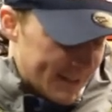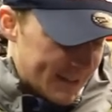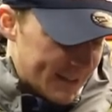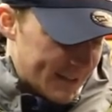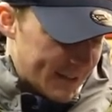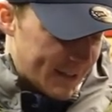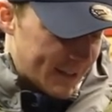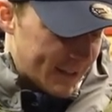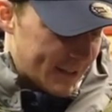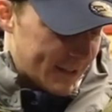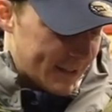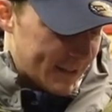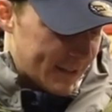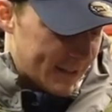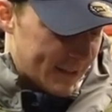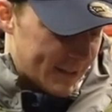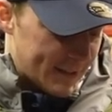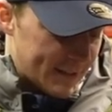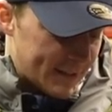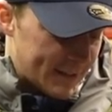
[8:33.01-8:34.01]

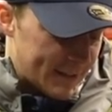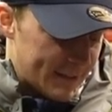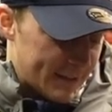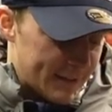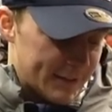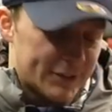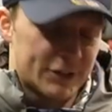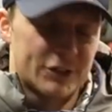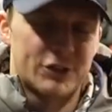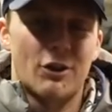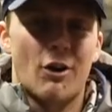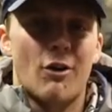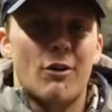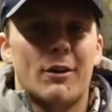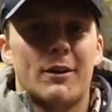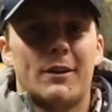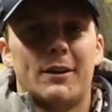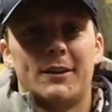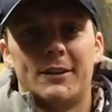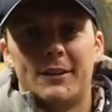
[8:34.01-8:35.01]
the
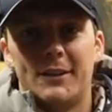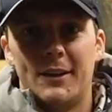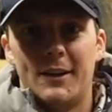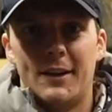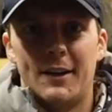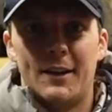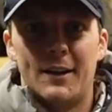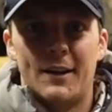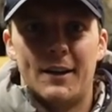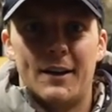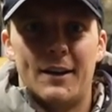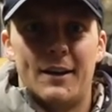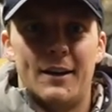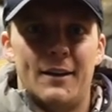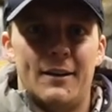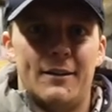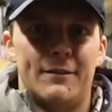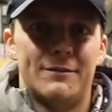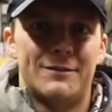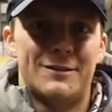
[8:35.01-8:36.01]
shock
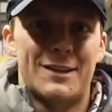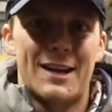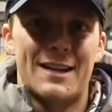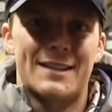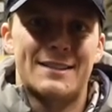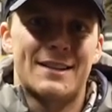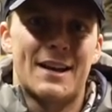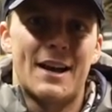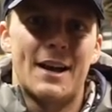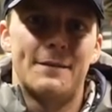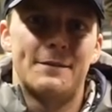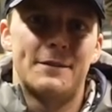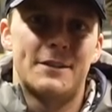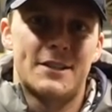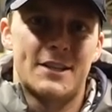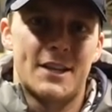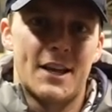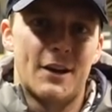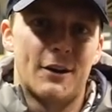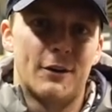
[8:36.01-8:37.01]
takes time to
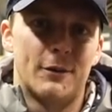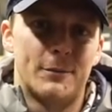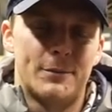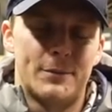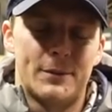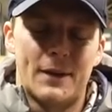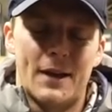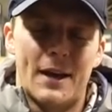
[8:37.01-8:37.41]
set up.